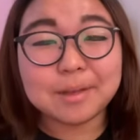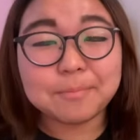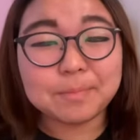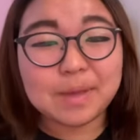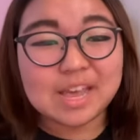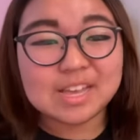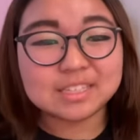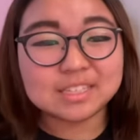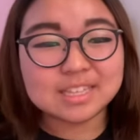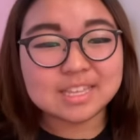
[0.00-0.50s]

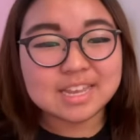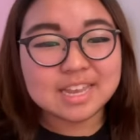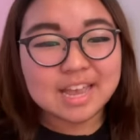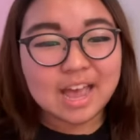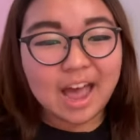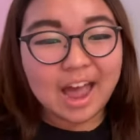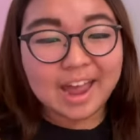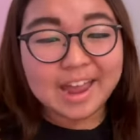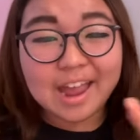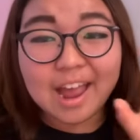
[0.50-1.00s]
Basically,
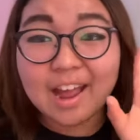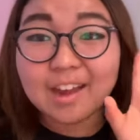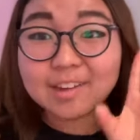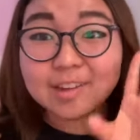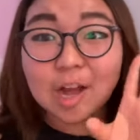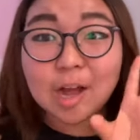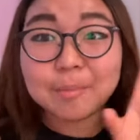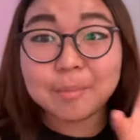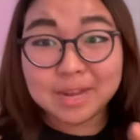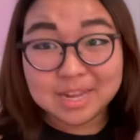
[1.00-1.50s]
I
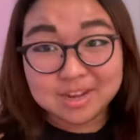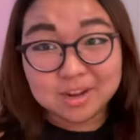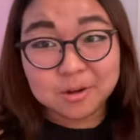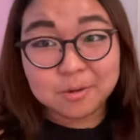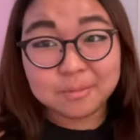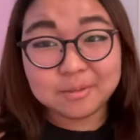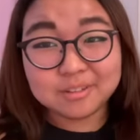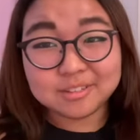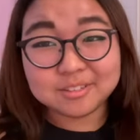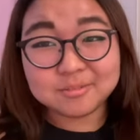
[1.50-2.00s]
got my
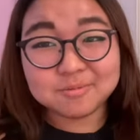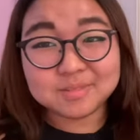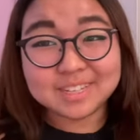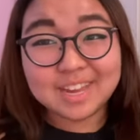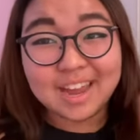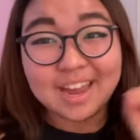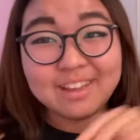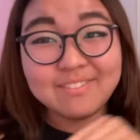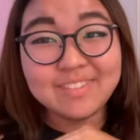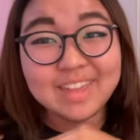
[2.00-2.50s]
yearbook
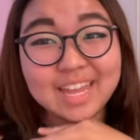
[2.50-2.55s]
sometime,